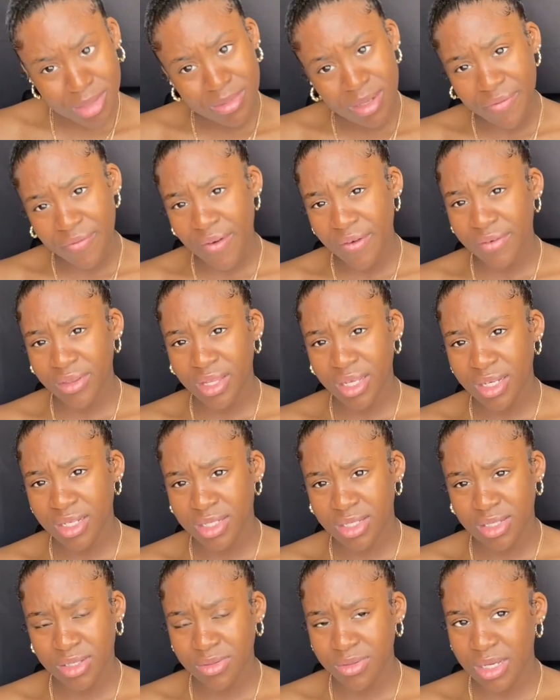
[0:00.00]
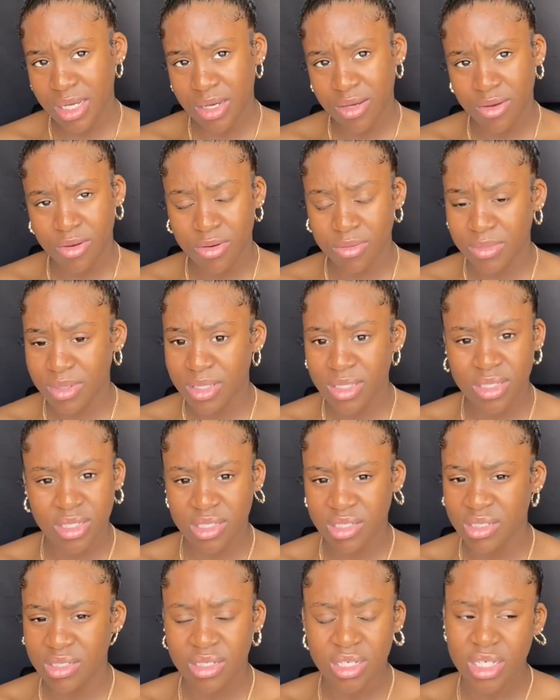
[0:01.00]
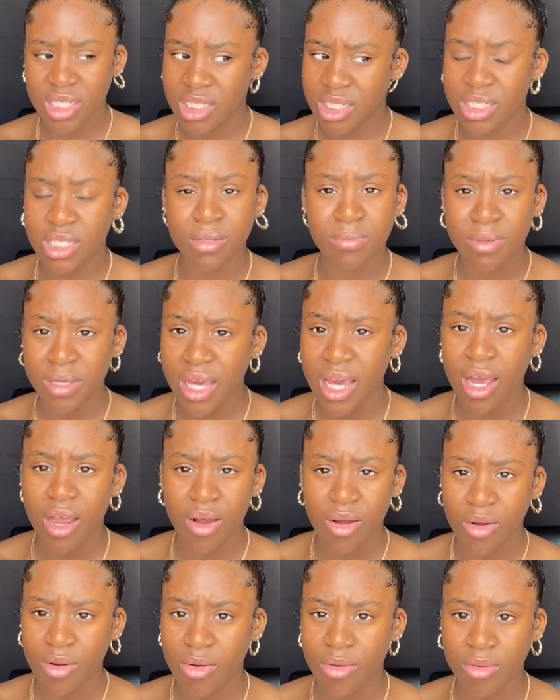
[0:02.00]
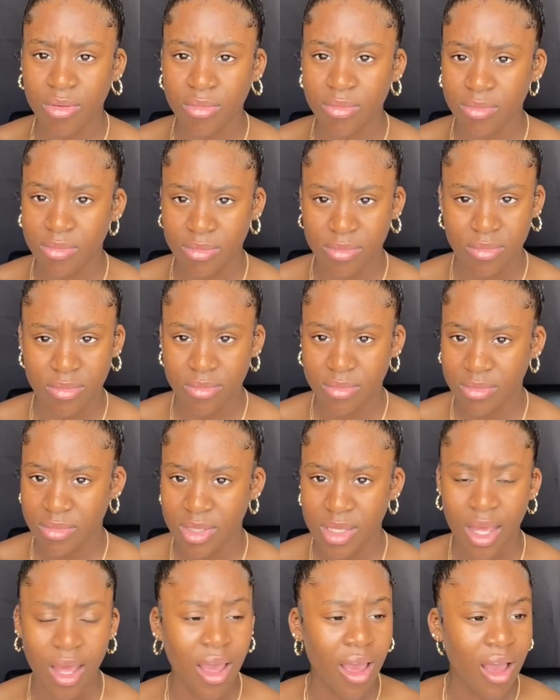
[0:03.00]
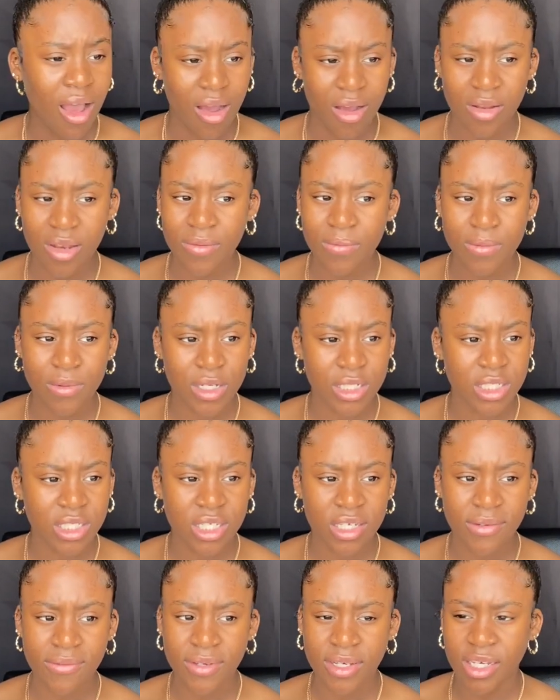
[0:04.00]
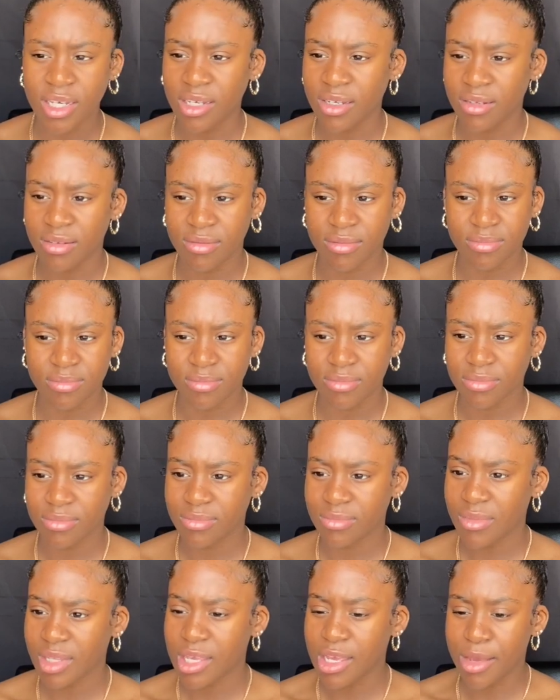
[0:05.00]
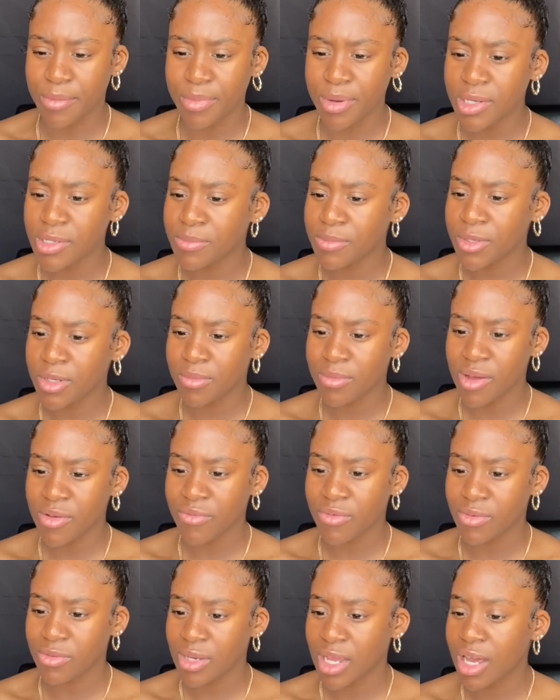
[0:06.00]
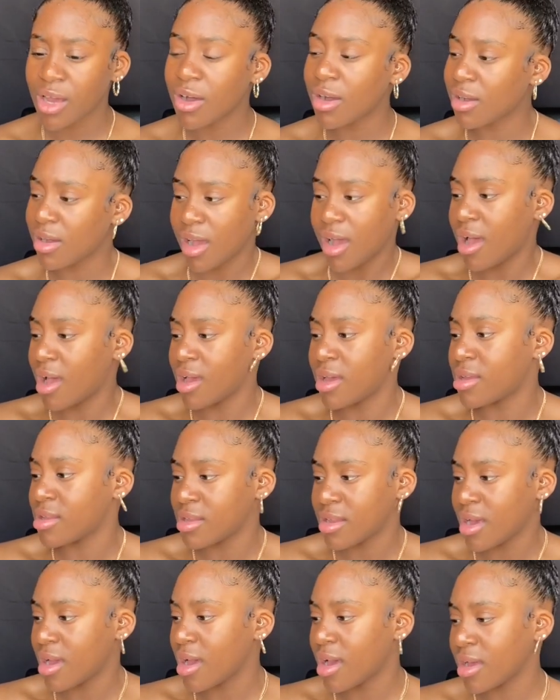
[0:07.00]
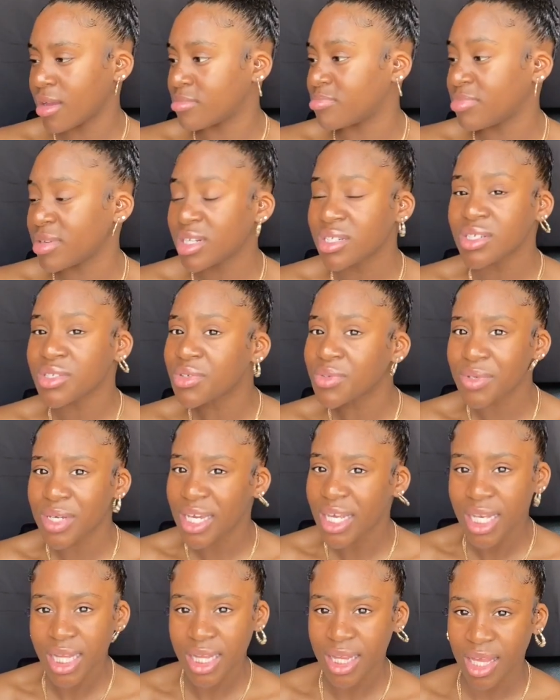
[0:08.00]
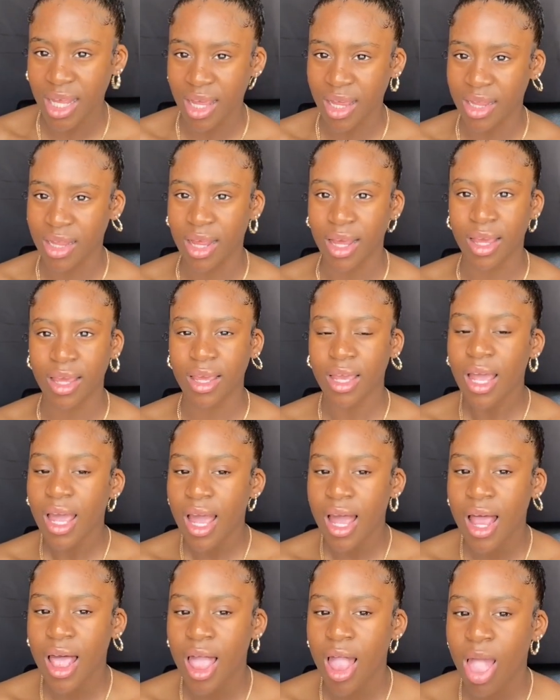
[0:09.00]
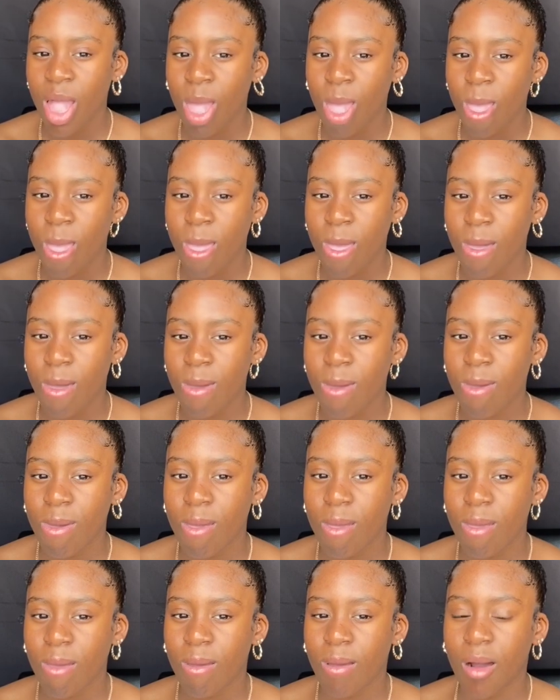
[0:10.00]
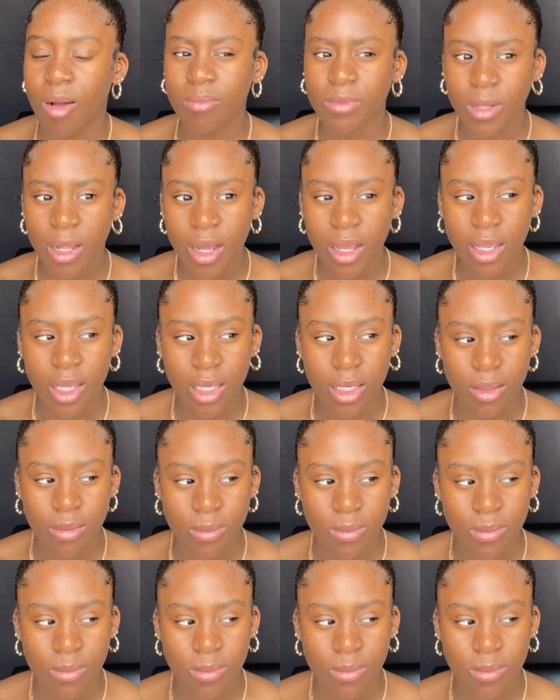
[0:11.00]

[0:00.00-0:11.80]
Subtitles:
my favorite thing to do at home? It's to be at home. I don't even watch TV. I barely be on my phone. I barely do anything. Like, I'm lying